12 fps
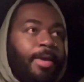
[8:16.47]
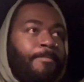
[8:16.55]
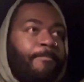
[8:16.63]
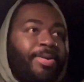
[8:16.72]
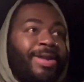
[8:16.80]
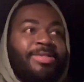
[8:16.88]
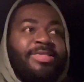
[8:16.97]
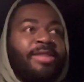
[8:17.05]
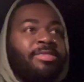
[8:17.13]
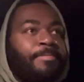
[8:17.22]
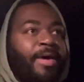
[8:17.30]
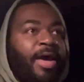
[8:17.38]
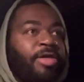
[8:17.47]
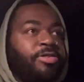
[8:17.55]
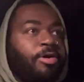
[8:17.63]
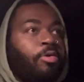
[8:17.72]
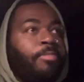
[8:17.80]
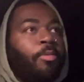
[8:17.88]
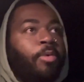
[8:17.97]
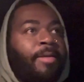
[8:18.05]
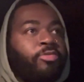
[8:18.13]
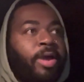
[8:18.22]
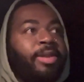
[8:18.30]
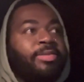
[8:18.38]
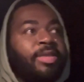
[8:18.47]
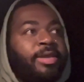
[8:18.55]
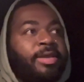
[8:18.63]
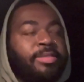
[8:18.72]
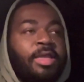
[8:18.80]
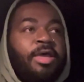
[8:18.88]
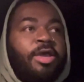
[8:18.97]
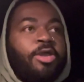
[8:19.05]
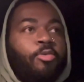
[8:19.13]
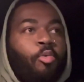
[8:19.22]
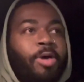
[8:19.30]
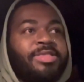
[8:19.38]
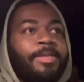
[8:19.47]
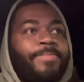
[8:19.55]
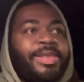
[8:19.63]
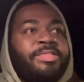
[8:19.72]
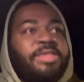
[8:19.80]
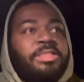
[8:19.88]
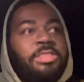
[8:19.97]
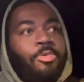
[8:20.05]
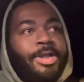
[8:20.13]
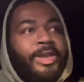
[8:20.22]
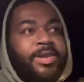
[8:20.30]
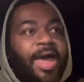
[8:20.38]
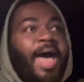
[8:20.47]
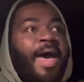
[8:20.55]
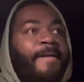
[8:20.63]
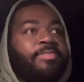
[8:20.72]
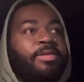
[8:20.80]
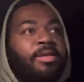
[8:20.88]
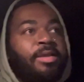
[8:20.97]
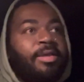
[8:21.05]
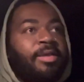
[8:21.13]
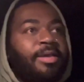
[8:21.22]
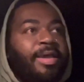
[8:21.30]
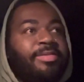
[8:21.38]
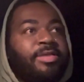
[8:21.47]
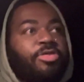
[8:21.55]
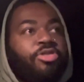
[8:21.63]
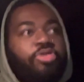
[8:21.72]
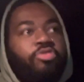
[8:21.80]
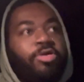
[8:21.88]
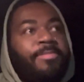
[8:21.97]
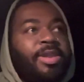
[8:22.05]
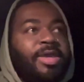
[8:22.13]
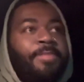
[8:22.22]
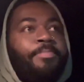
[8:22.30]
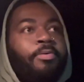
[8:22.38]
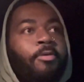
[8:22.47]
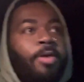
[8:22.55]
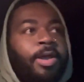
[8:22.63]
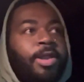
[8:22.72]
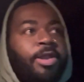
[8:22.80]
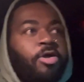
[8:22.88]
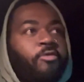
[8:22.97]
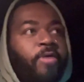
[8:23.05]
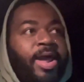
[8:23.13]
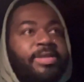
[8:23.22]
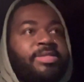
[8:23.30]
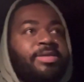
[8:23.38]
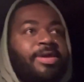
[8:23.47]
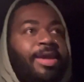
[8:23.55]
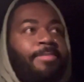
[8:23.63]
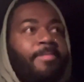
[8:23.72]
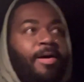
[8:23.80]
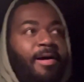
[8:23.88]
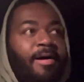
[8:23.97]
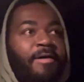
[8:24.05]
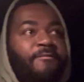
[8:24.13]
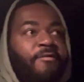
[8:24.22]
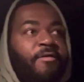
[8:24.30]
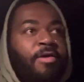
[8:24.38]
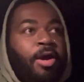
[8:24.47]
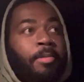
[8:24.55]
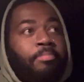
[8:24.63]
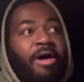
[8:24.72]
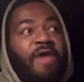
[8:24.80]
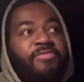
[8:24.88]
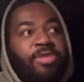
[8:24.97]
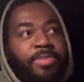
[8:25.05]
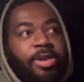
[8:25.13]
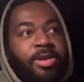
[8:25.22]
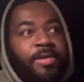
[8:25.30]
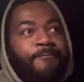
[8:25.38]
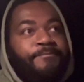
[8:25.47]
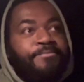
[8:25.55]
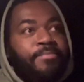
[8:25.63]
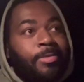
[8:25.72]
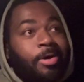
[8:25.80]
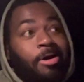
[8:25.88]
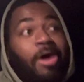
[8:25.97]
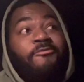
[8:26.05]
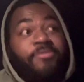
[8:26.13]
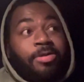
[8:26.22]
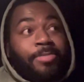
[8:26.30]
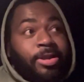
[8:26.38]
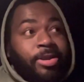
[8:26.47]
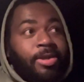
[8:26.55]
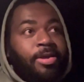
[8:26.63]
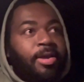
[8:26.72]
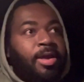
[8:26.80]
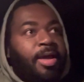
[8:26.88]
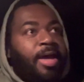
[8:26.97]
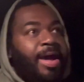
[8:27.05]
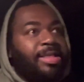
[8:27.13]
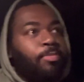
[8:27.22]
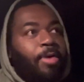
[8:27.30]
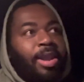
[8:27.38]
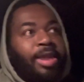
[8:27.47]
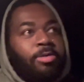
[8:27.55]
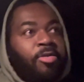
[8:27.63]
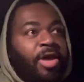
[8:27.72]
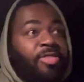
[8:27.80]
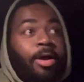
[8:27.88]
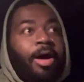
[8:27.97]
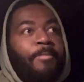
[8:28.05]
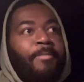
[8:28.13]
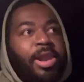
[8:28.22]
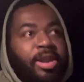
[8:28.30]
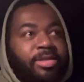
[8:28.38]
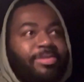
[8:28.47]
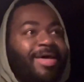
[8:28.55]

But that's not to bash a woman. What I'm trying to say is one's ability to adapt is extremely important in the grand scheme of profitability, comfortability, as well as all the other abilities